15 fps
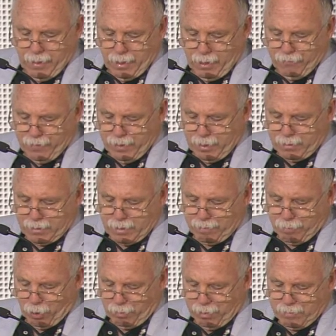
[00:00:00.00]
I think the
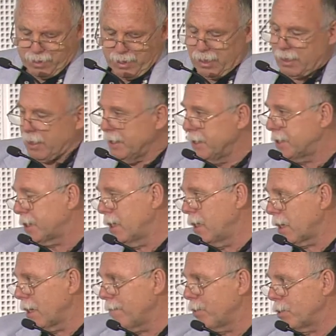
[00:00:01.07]
problem there is
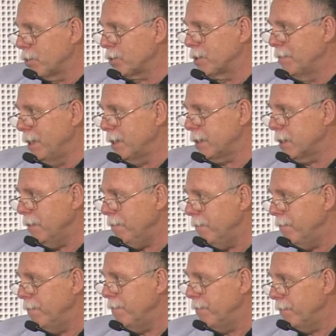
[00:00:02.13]
reproducibility,
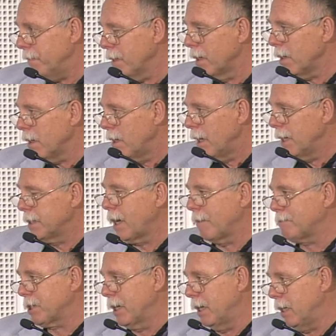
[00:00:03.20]
and
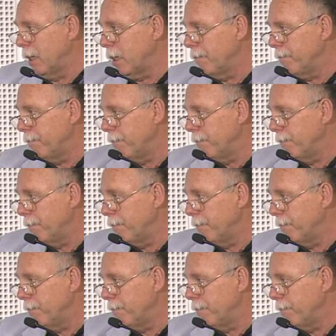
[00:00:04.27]
upscaling.